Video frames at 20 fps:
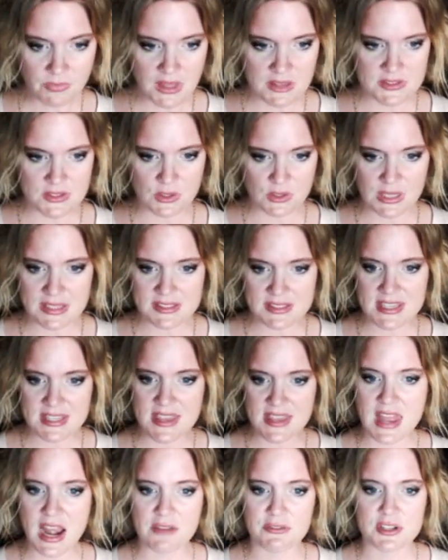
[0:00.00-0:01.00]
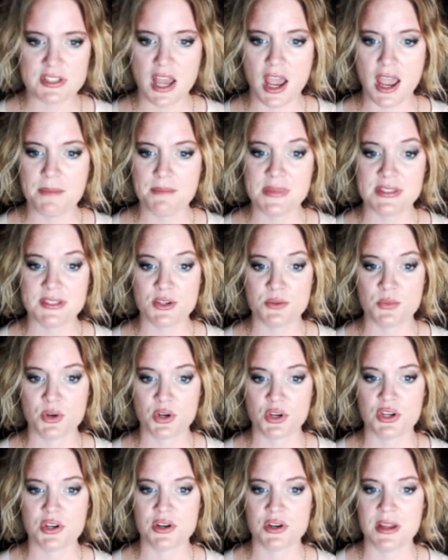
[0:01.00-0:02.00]
So let's say that every time Mr.
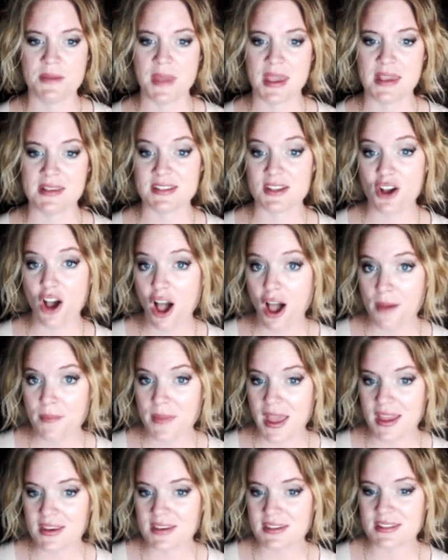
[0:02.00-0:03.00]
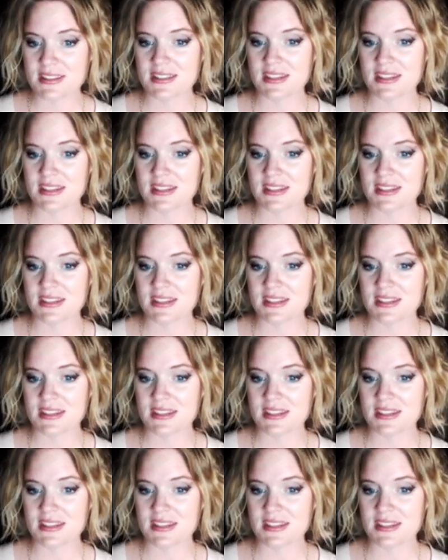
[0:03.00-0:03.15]
Mercury makes a comment,